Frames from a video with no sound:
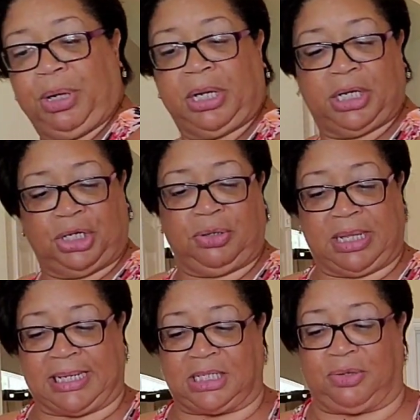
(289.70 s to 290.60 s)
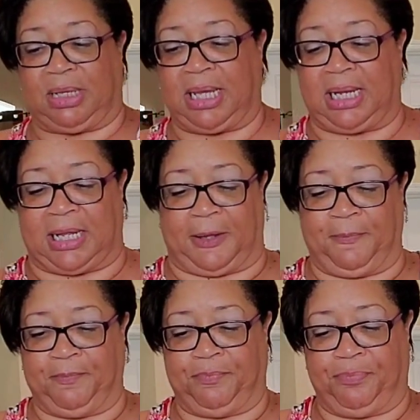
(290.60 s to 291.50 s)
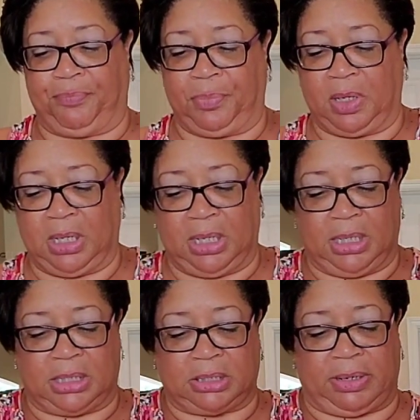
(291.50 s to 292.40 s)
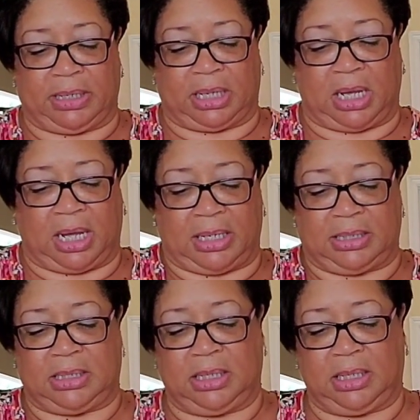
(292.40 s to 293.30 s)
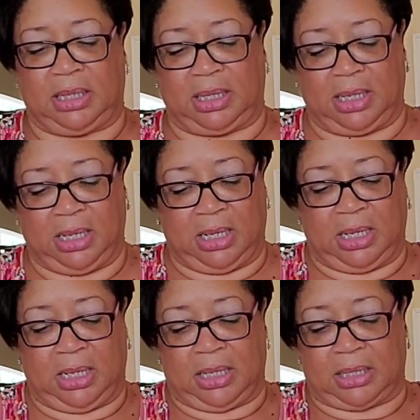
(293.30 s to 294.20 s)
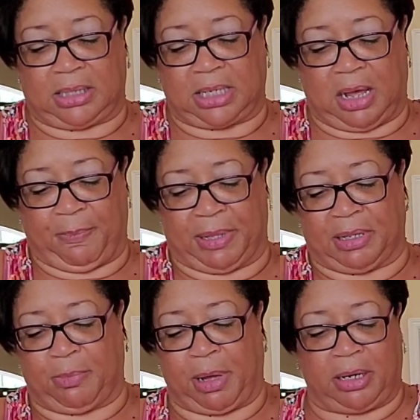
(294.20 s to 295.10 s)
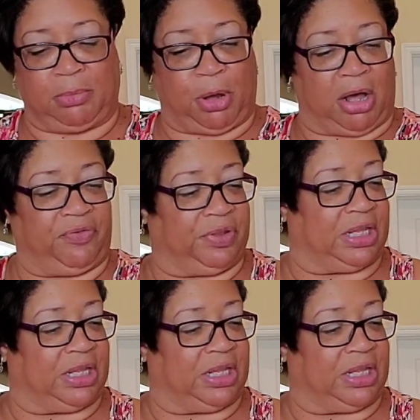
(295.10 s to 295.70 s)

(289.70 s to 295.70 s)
going to do that zucchini, let's go ahead and cut the top and the bottom off. And